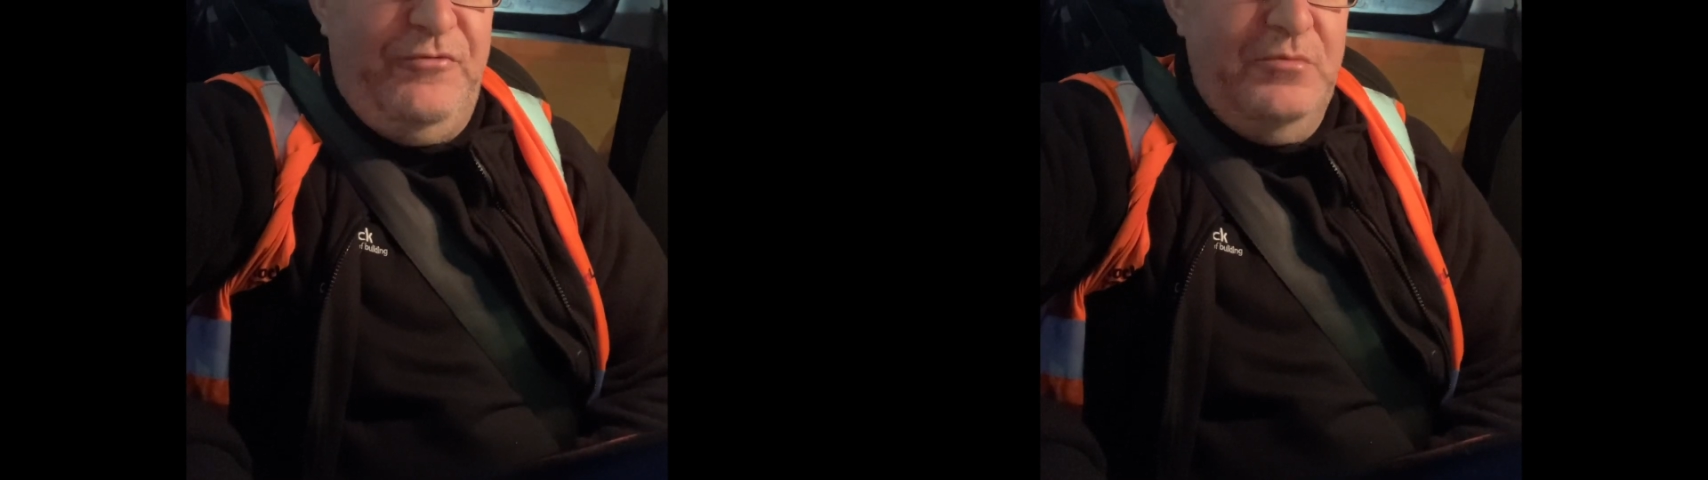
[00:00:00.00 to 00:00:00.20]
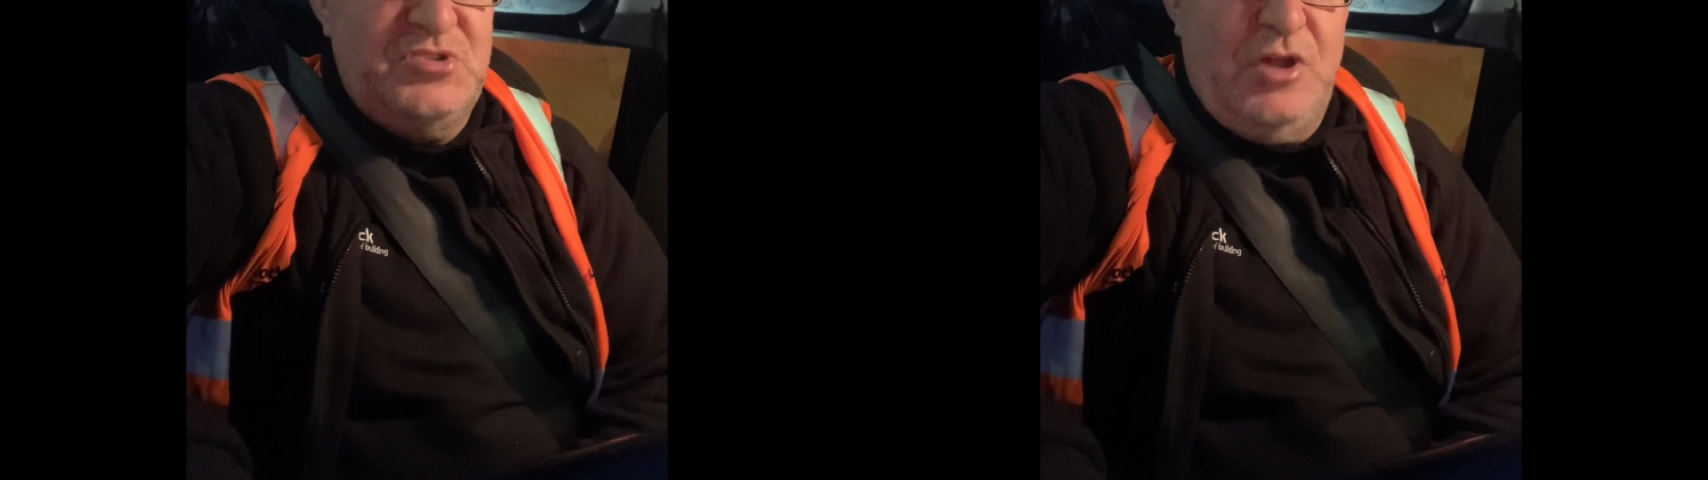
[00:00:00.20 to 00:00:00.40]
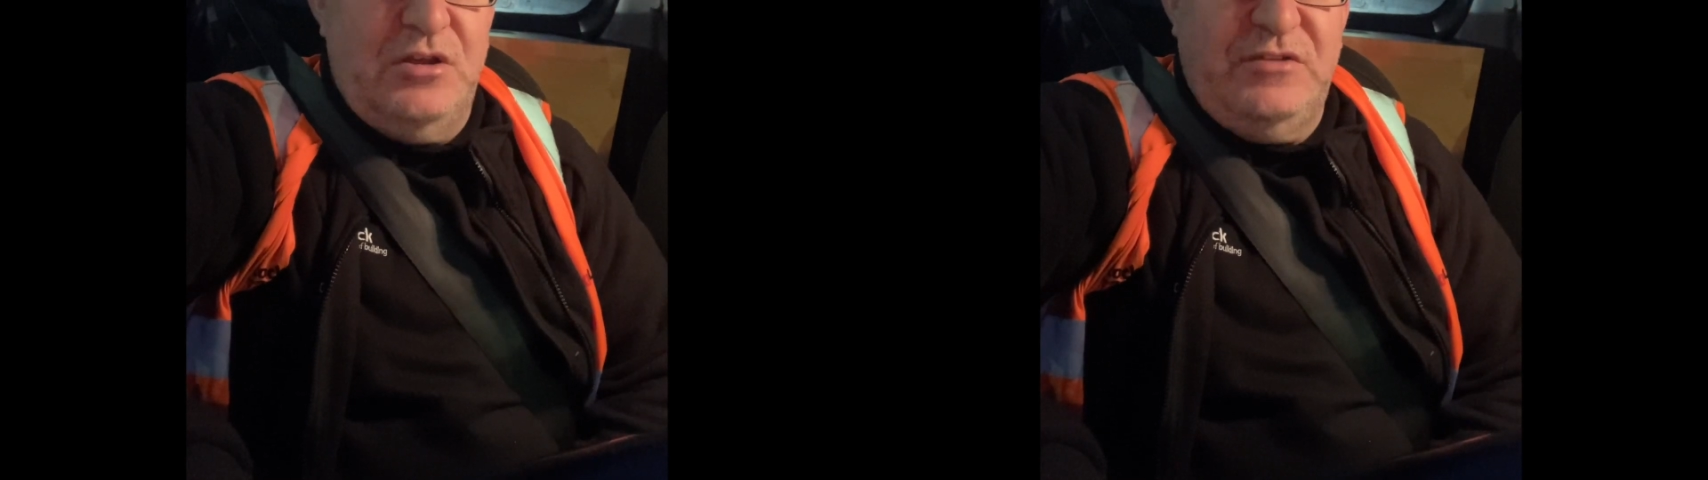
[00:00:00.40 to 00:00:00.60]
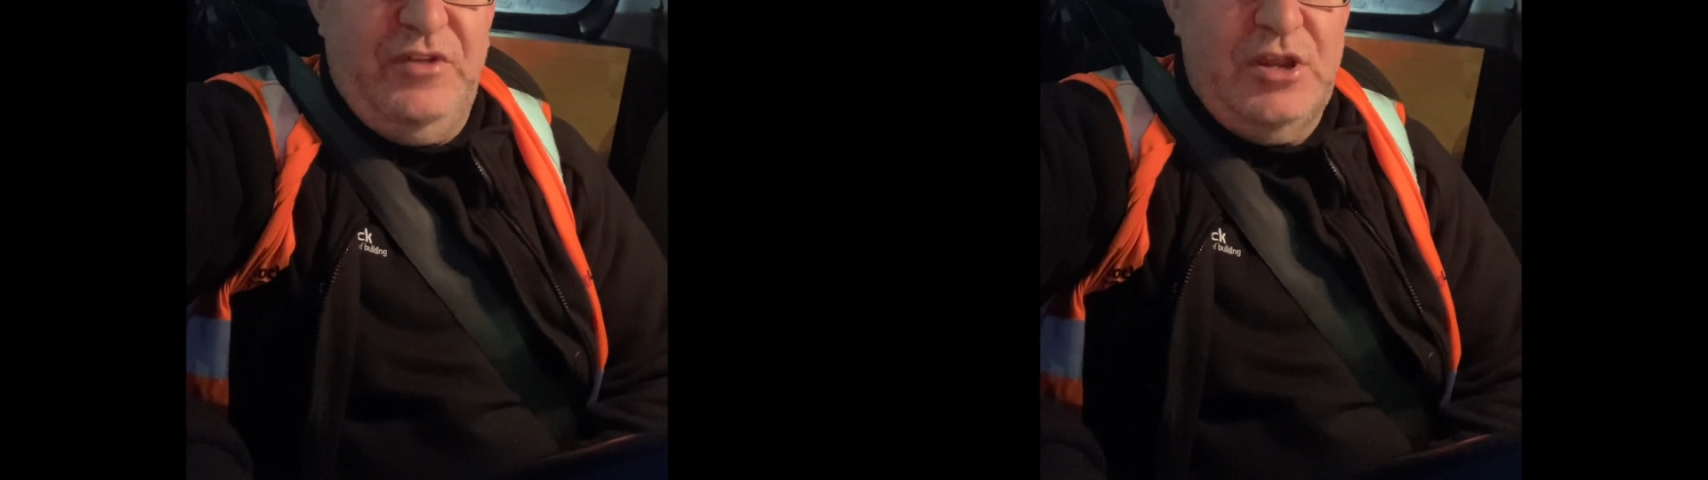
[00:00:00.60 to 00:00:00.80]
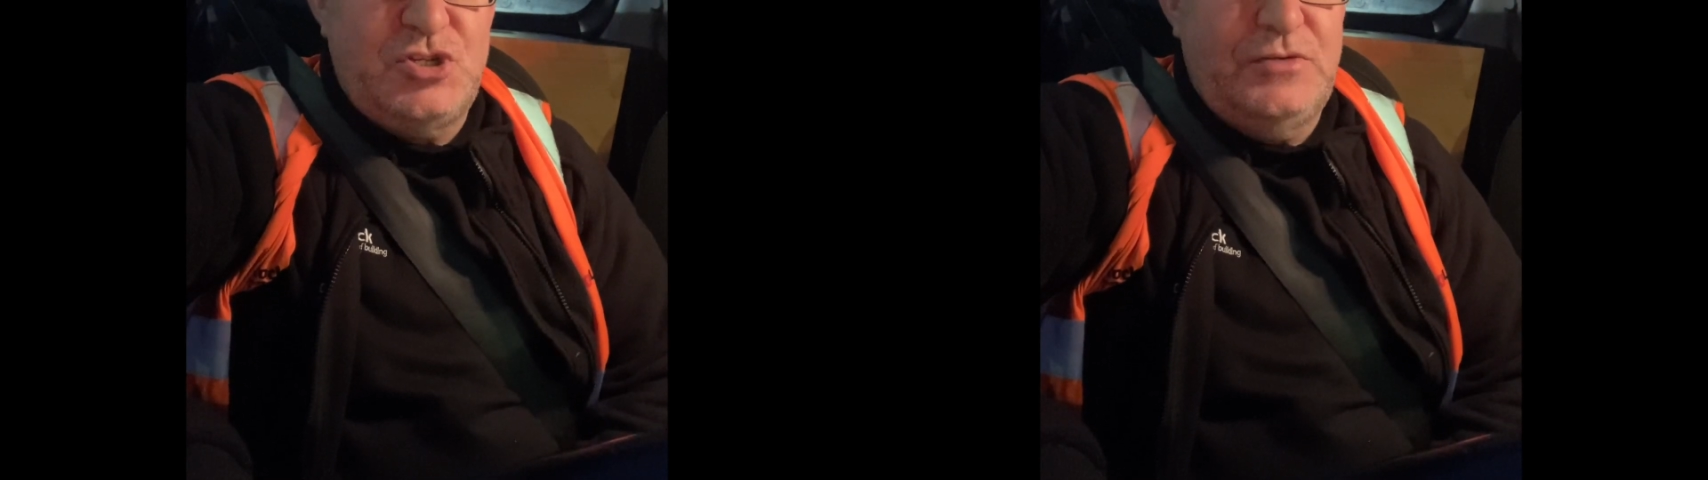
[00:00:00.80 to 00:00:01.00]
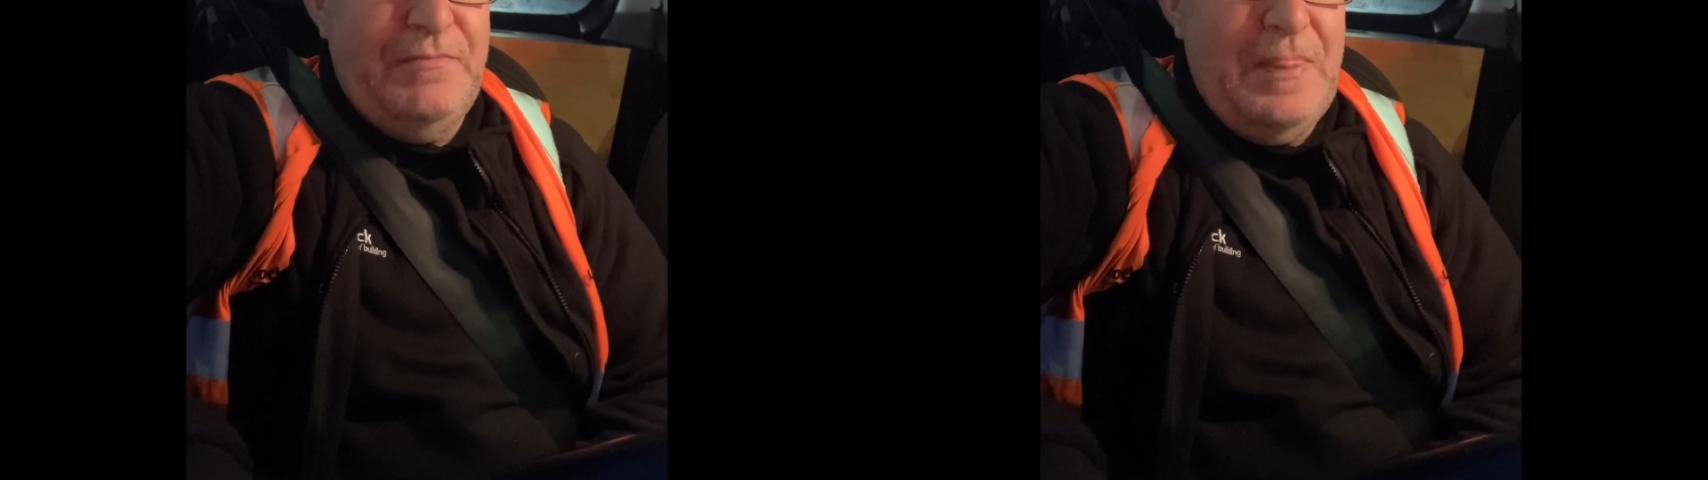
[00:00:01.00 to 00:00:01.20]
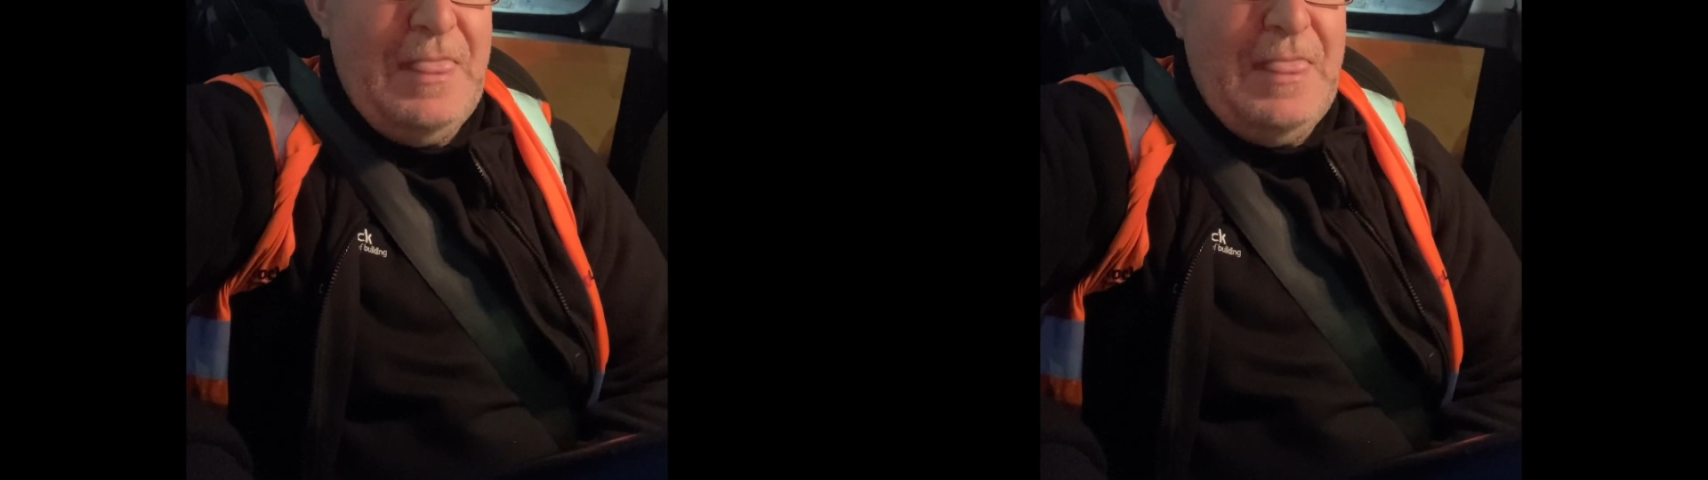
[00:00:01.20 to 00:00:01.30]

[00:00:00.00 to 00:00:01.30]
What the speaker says: from start to finish.